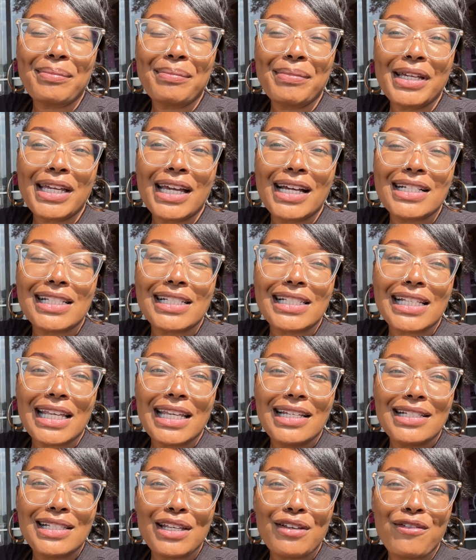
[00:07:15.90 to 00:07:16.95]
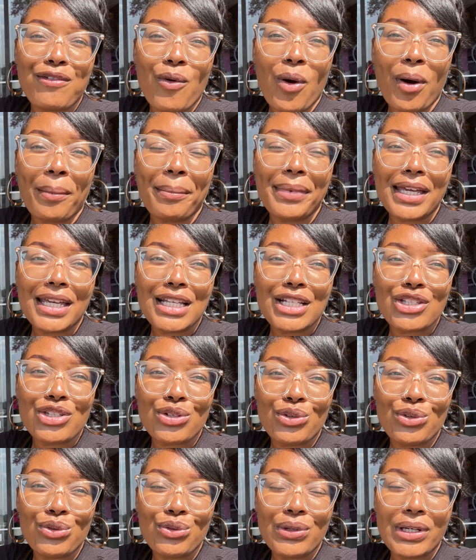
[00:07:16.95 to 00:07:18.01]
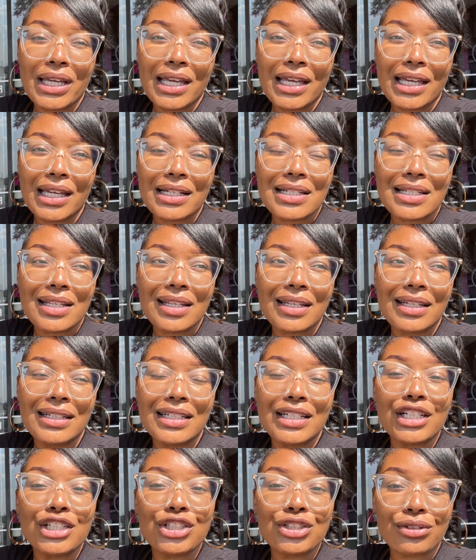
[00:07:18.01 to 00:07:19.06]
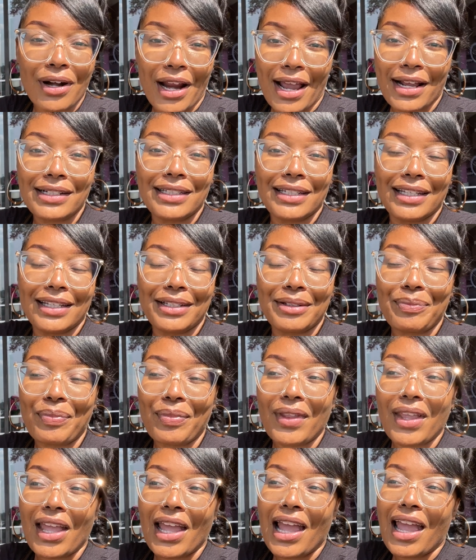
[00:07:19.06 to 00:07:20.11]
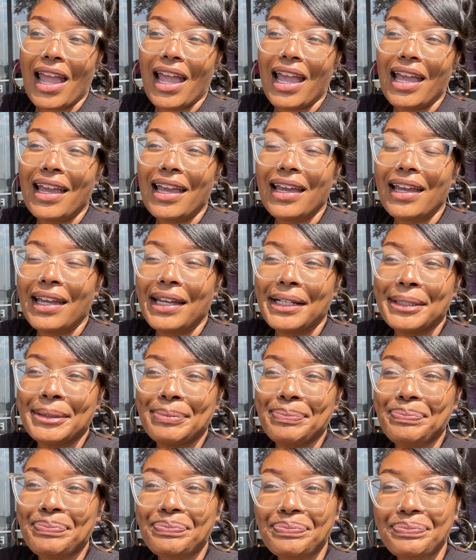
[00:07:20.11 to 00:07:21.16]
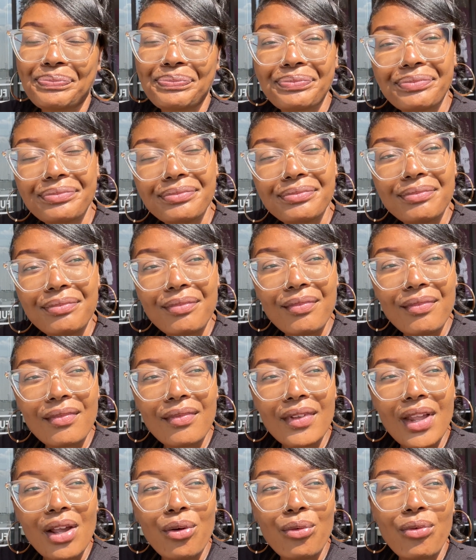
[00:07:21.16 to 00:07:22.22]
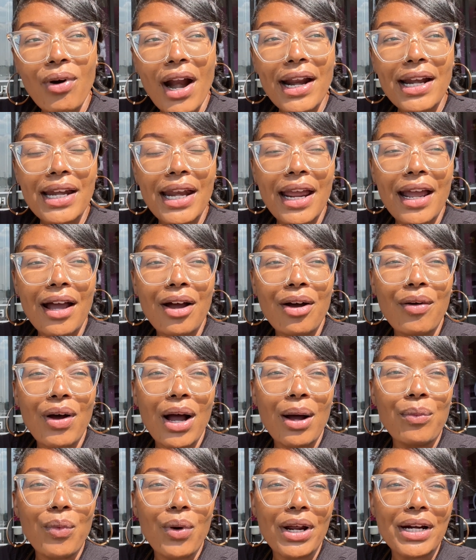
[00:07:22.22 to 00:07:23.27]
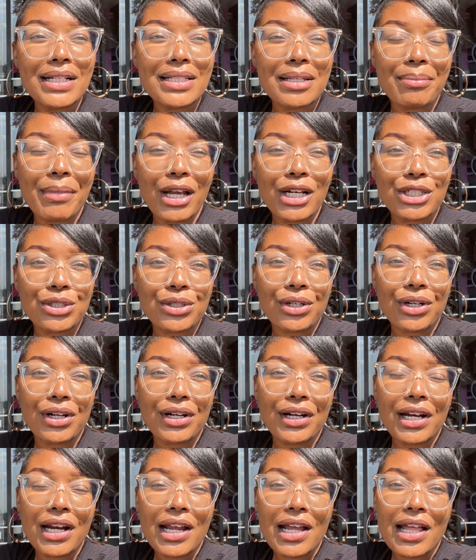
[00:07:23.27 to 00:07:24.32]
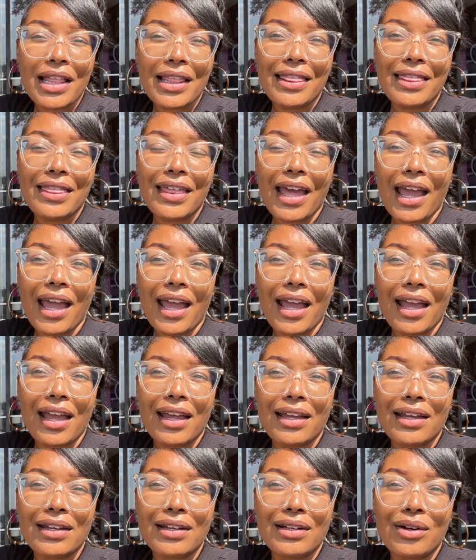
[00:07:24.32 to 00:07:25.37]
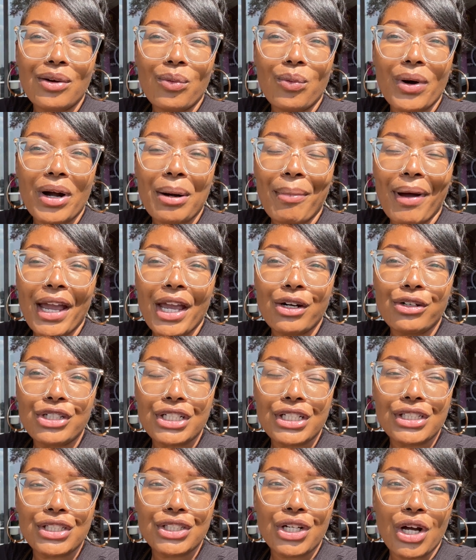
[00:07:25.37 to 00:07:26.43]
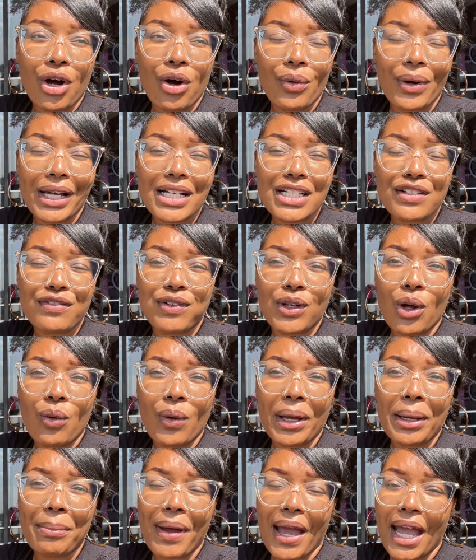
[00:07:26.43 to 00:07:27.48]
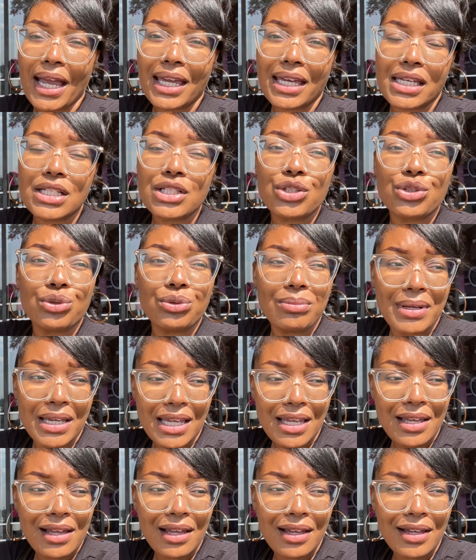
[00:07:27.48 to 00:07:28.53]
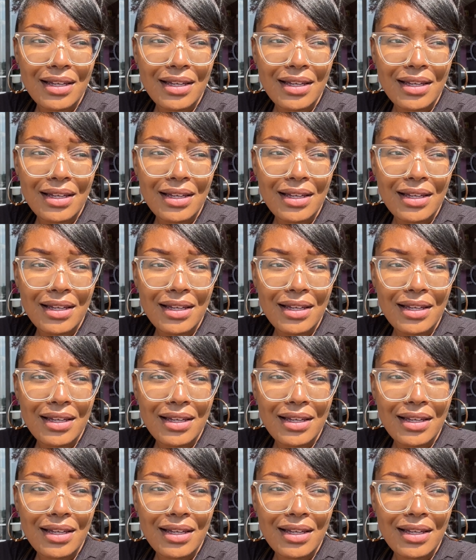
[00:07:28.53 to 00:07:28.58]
Because it's easy for me to get distracted. And right now I'm wanting to make sure that where my energy is going is flowing back into me.